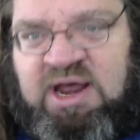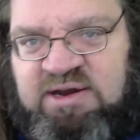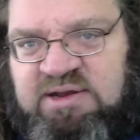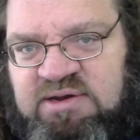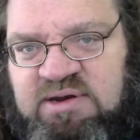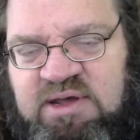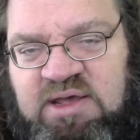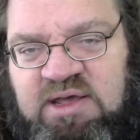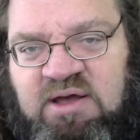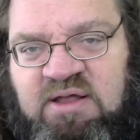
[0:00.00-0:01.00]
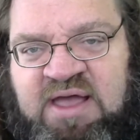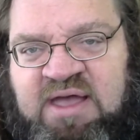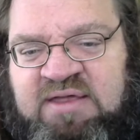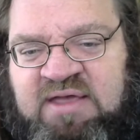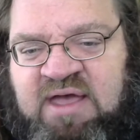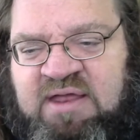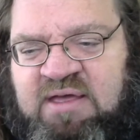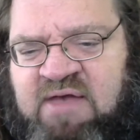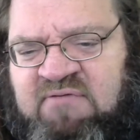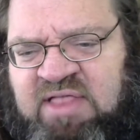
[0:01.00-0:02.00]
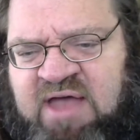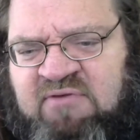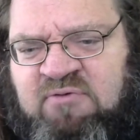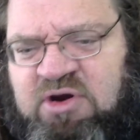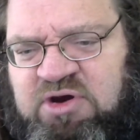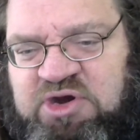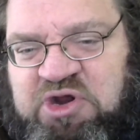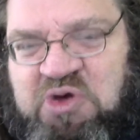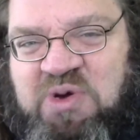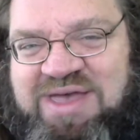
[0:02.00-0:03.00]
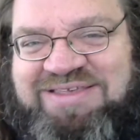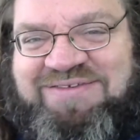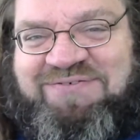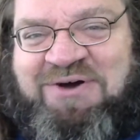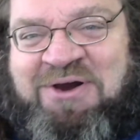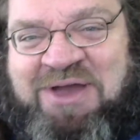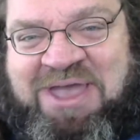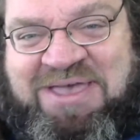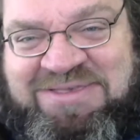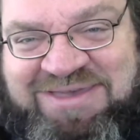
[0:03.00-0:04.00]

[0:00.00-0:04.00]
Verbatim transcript: and all that kind of. I have a lot of work to do as far as